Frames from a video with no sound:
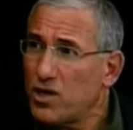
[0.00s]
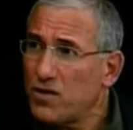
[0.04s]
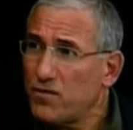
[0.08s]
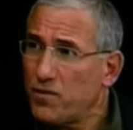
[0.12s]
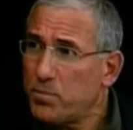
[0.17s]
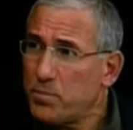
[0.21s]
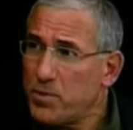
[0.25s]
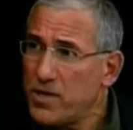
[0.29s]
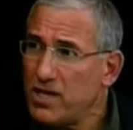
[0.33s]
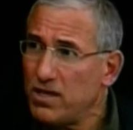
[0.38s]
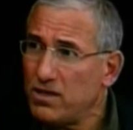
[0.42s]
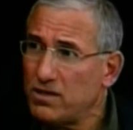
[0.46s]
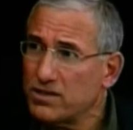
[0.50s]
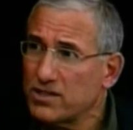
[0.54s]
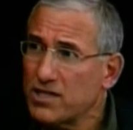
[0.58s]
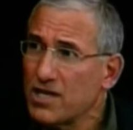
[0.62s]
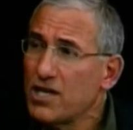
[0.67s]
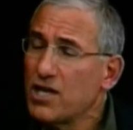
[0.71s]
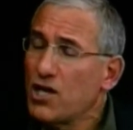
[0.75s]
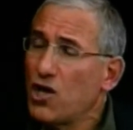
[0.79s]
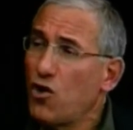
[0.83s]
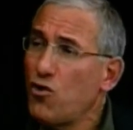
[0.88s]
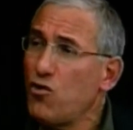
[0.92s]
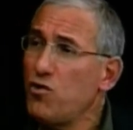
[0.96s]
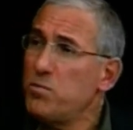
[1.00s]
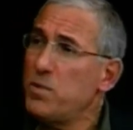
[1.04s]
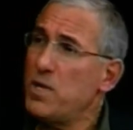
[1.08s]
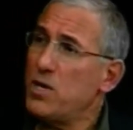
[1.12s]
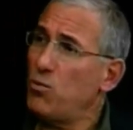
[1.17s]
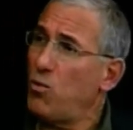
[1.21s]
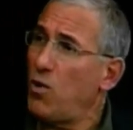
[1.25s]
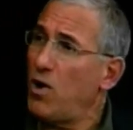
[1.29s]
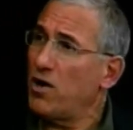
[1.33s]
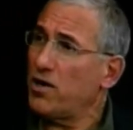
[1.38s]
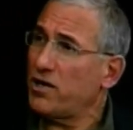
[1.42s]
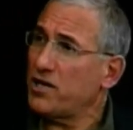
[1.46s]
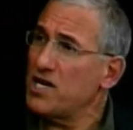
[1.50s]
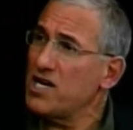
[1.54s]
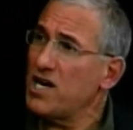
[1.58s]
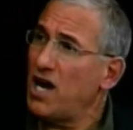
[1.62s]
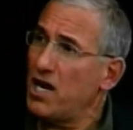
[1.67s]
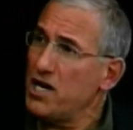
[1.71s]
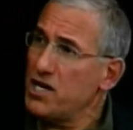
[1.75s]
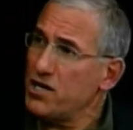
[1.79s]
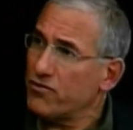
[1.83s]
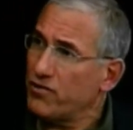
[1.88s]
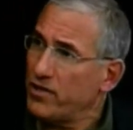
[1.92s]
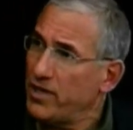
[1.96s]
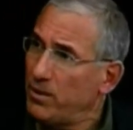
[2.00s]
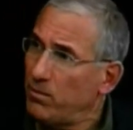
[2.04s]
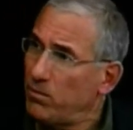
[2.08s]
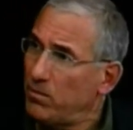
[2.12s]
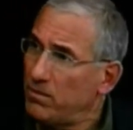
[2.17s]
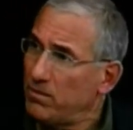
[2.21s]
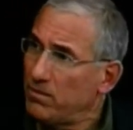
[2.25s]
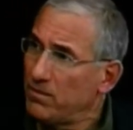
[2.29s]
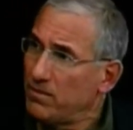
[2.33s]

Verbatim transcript: of Appeals who would be working under him.